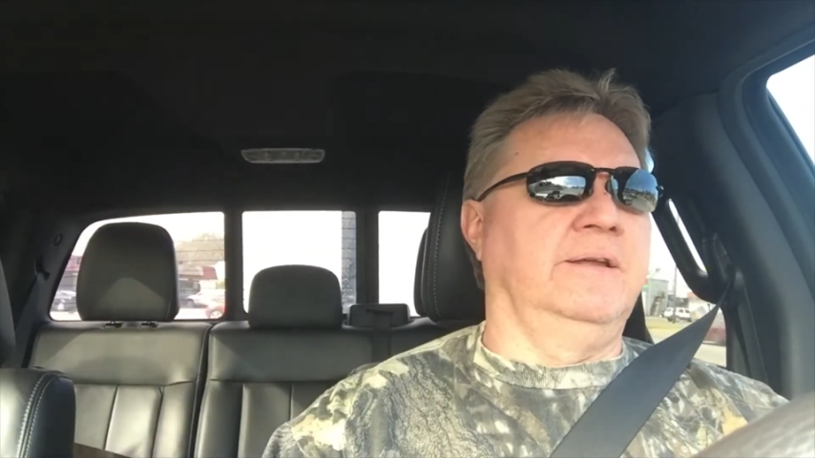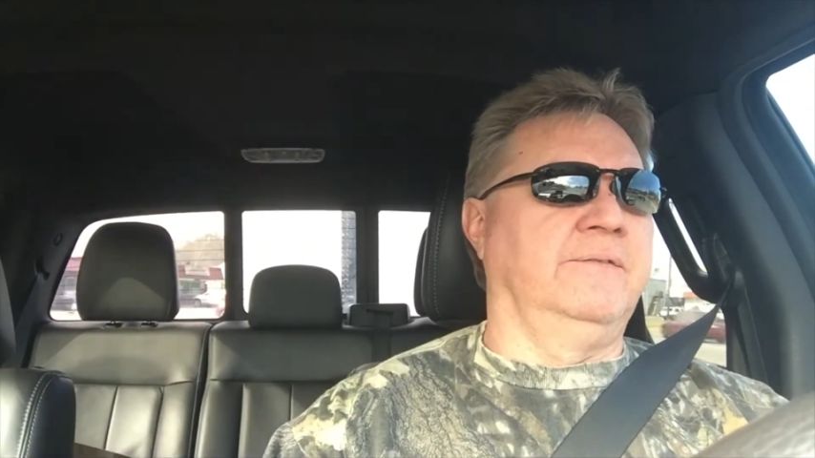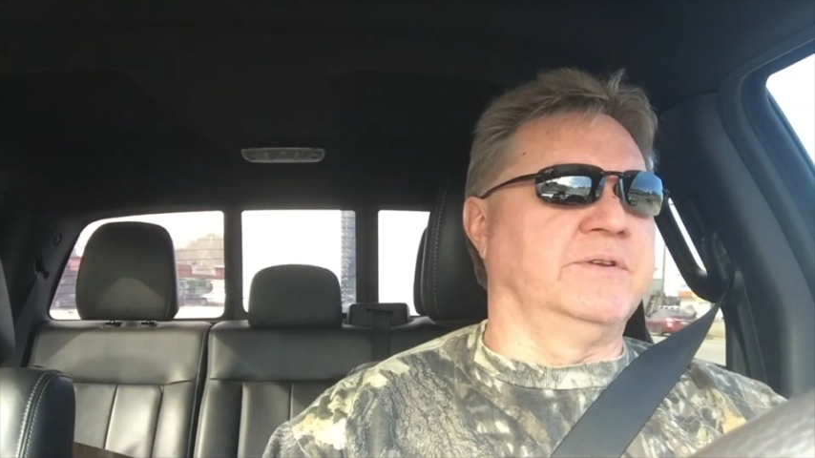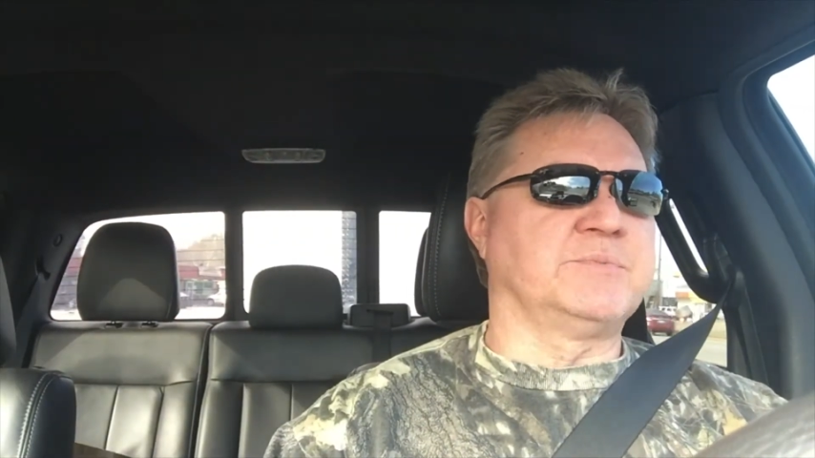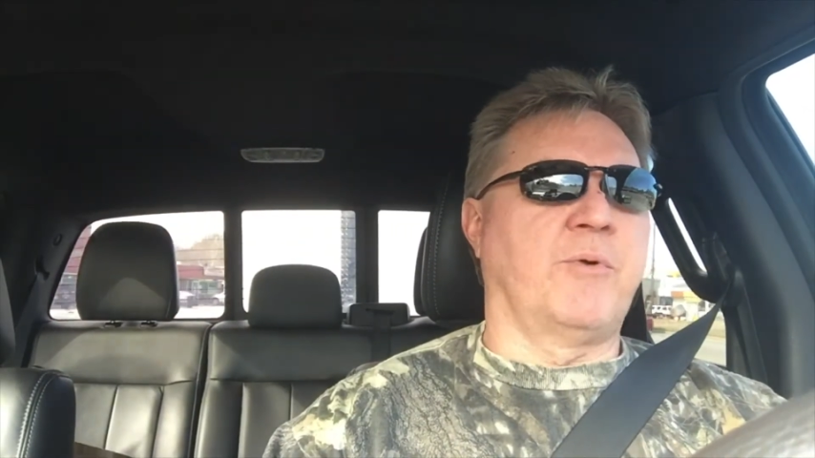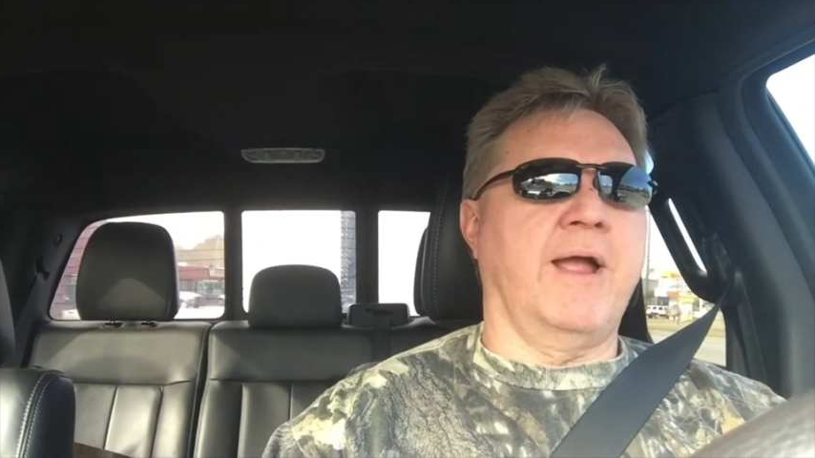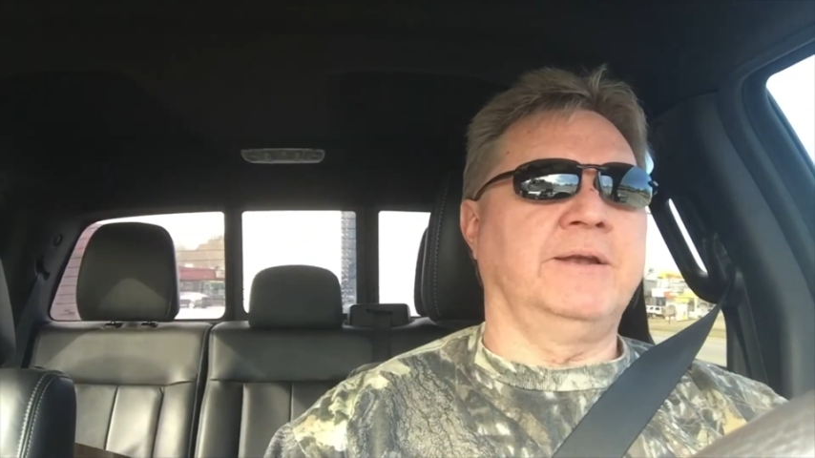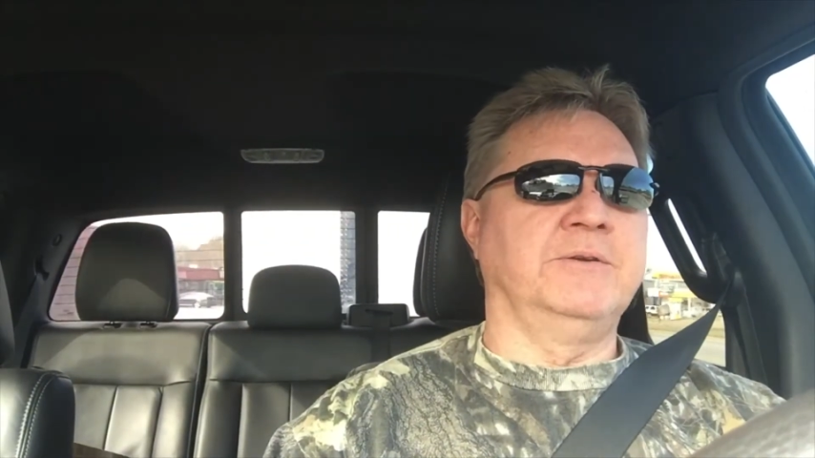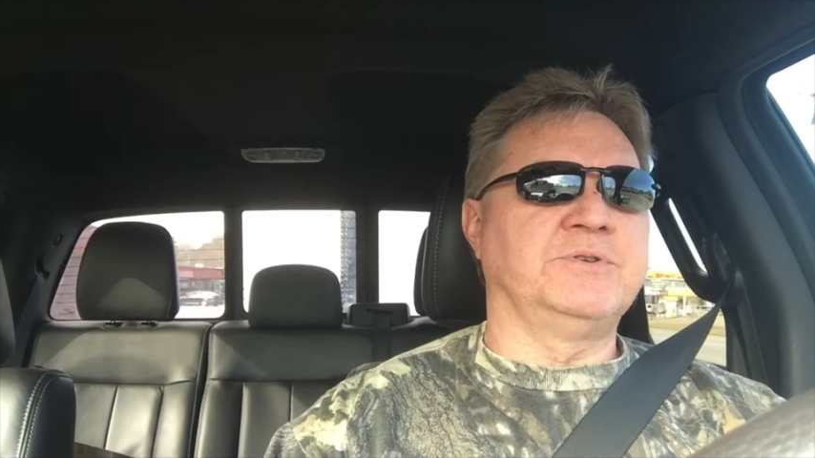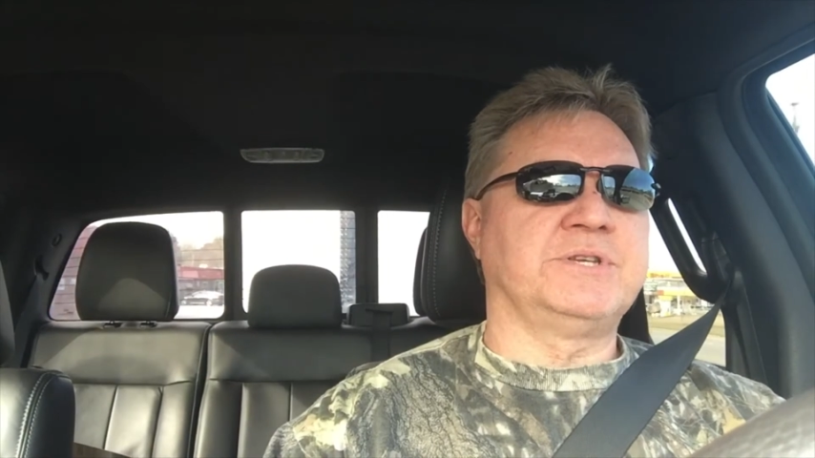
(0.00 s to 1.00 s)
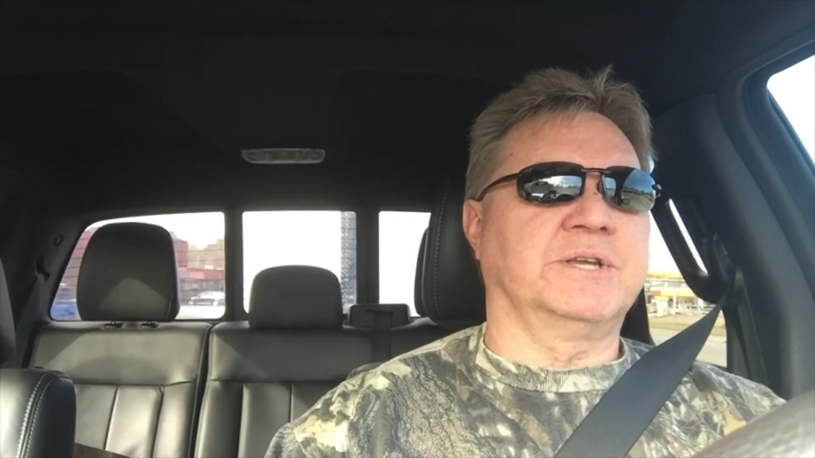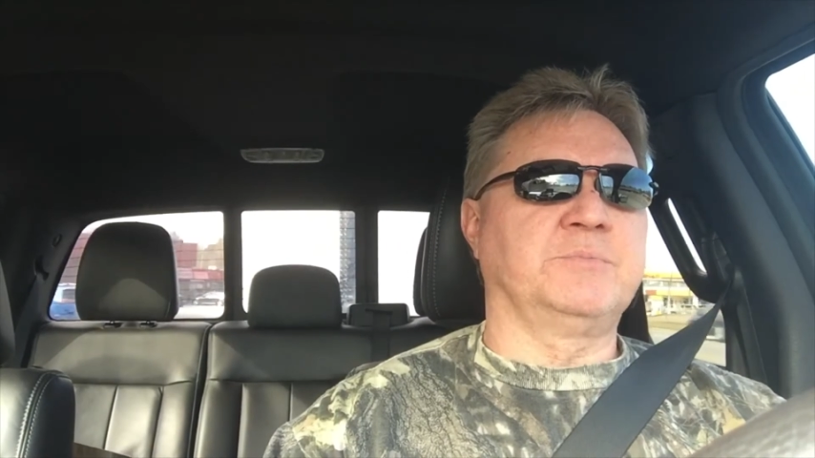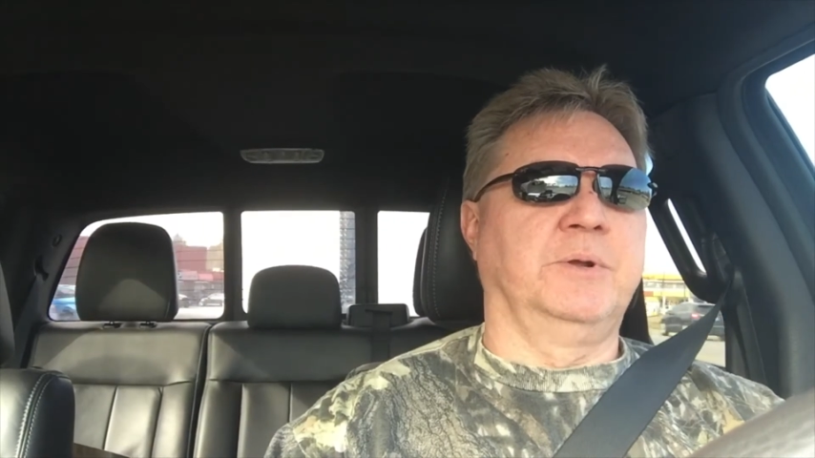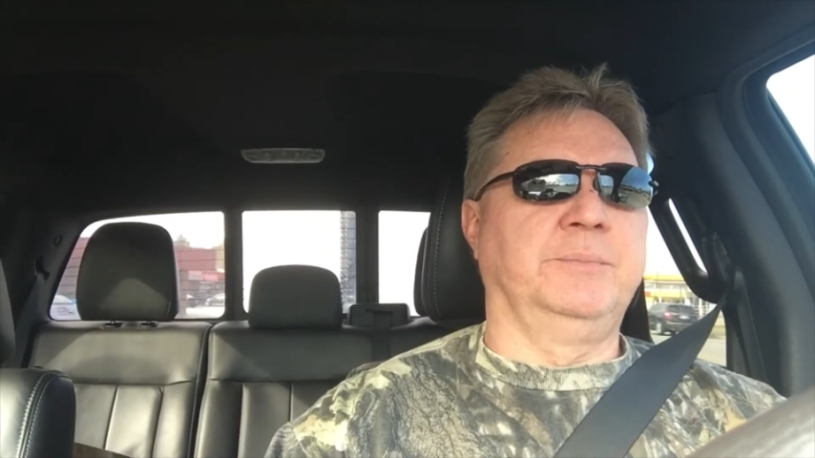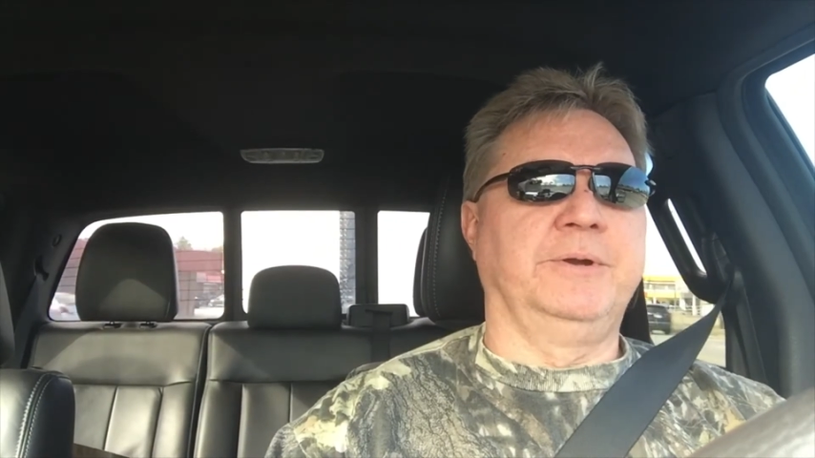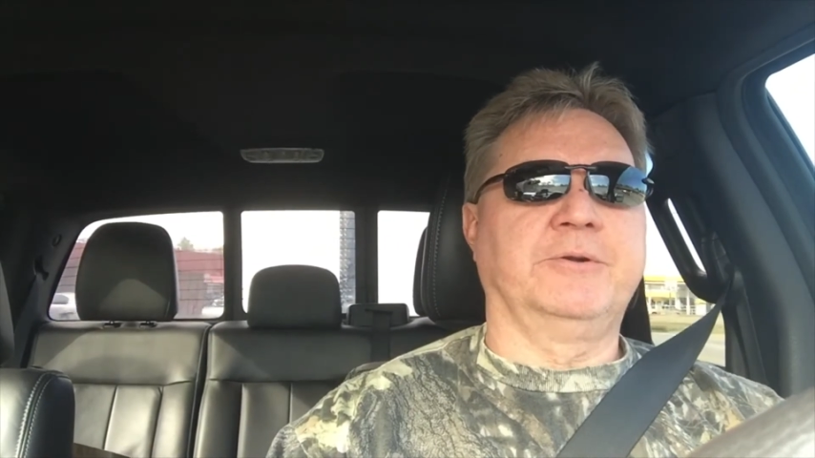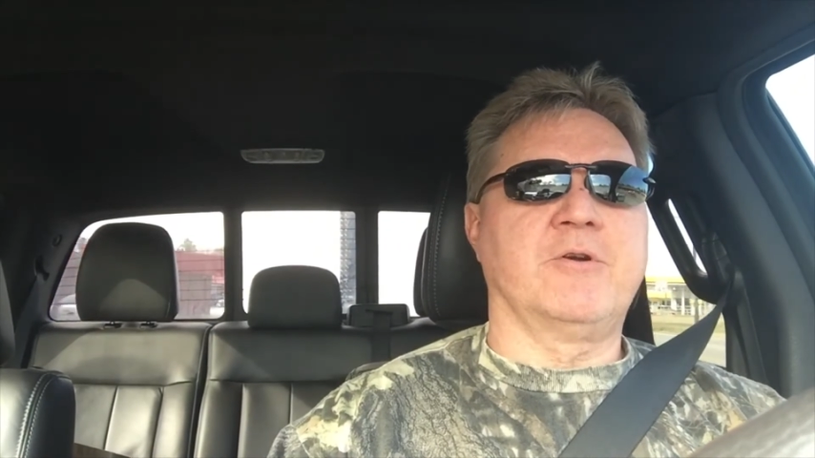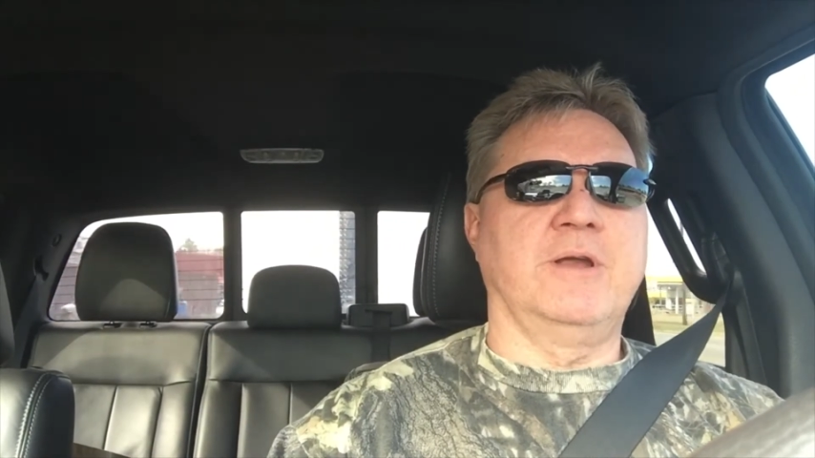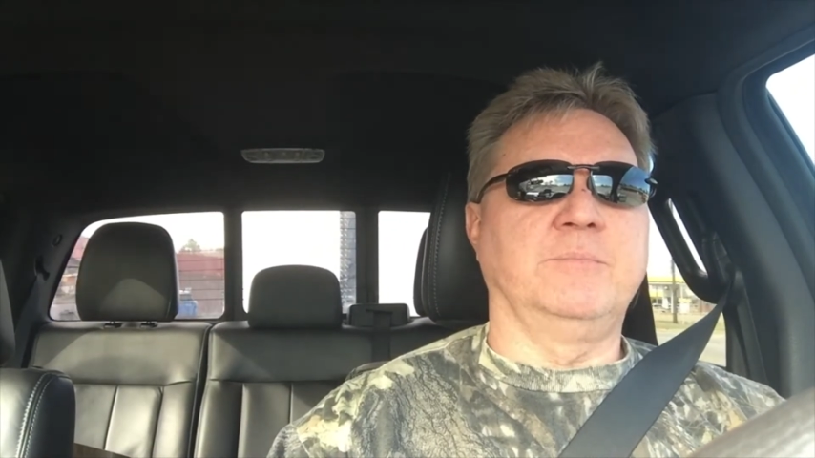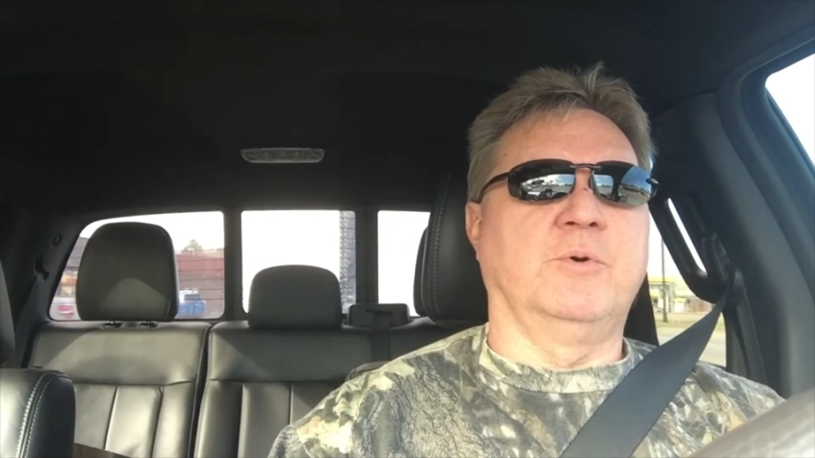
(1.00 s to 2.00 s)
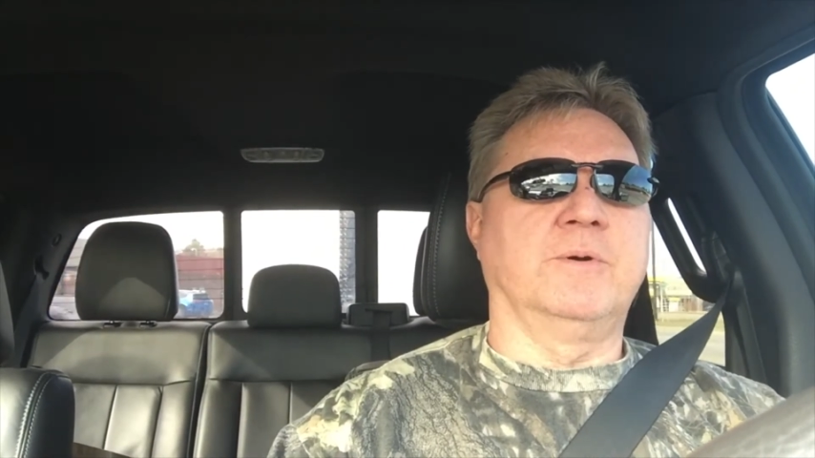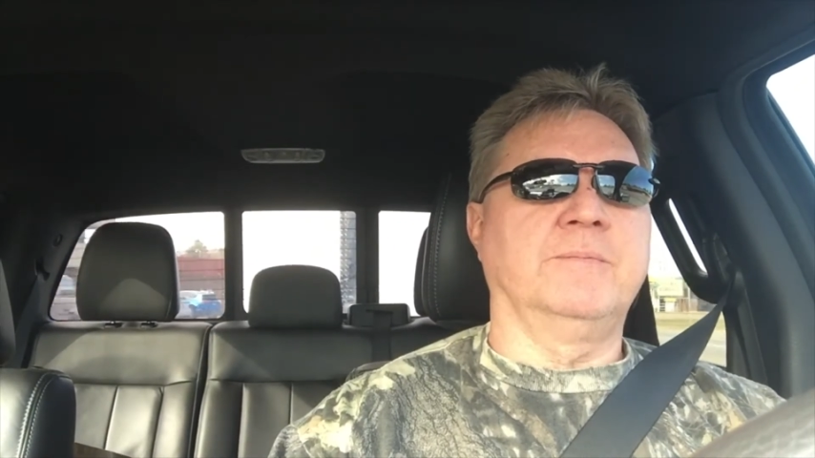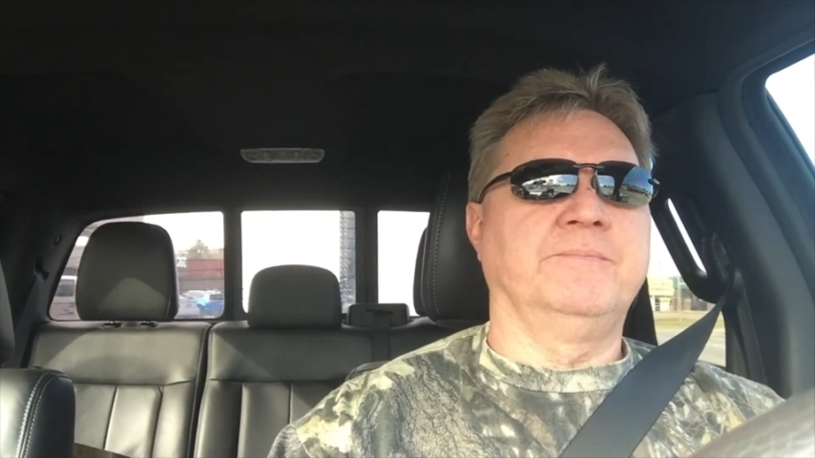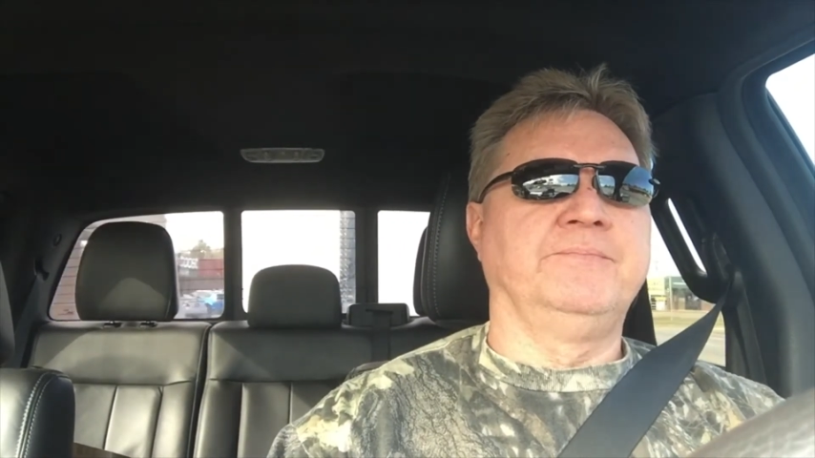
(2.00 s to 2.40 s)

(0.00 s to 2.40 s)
of this brand new 6mm Creedmoor.